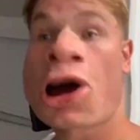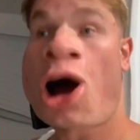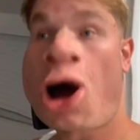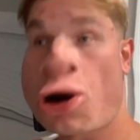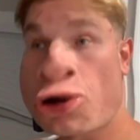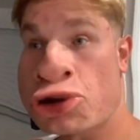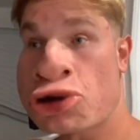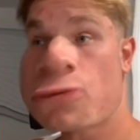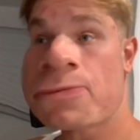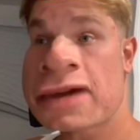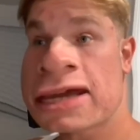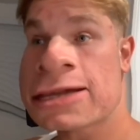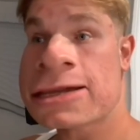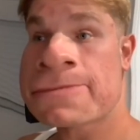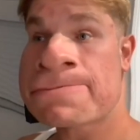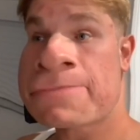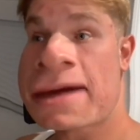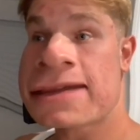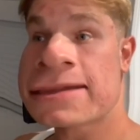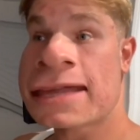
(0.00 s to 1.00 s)
Oh, you mean the
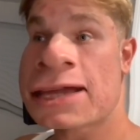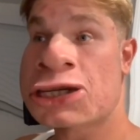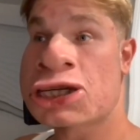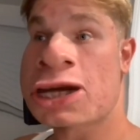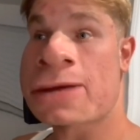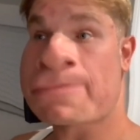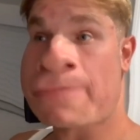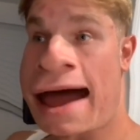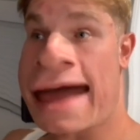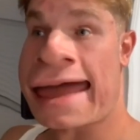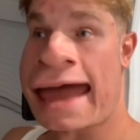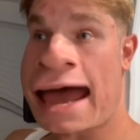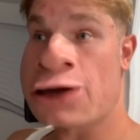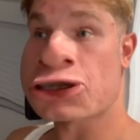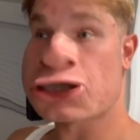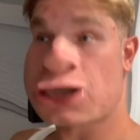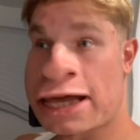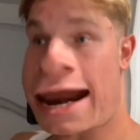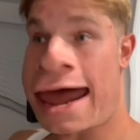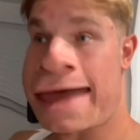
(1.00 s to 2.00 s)
bed that's in my
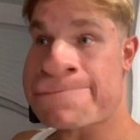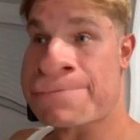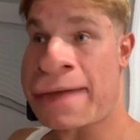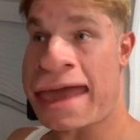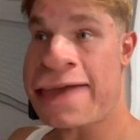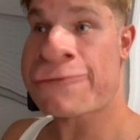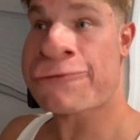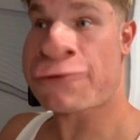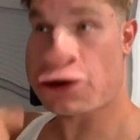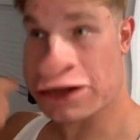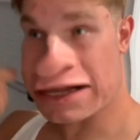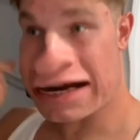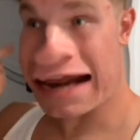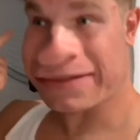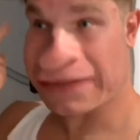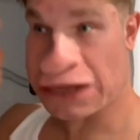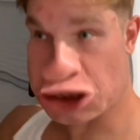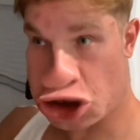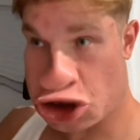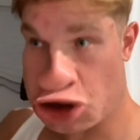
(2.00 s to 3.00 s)
house that I pay for that I
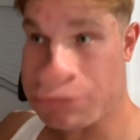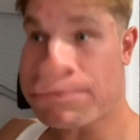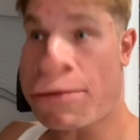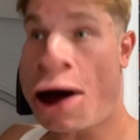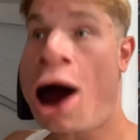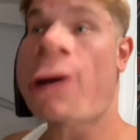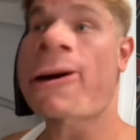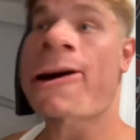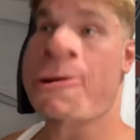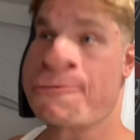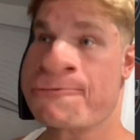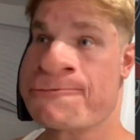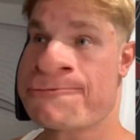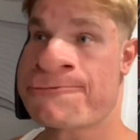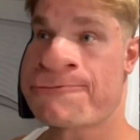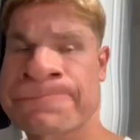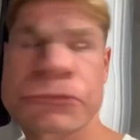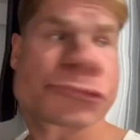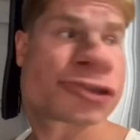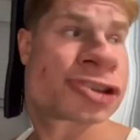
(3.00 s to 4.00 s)
let you borrow?
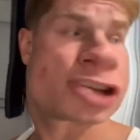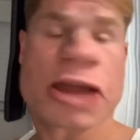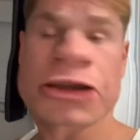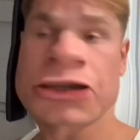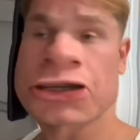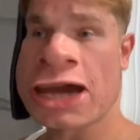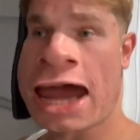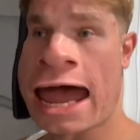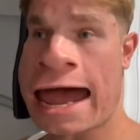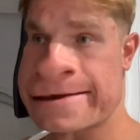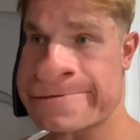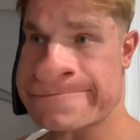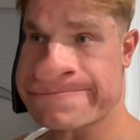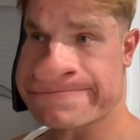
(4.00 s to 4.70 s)
Shut outside.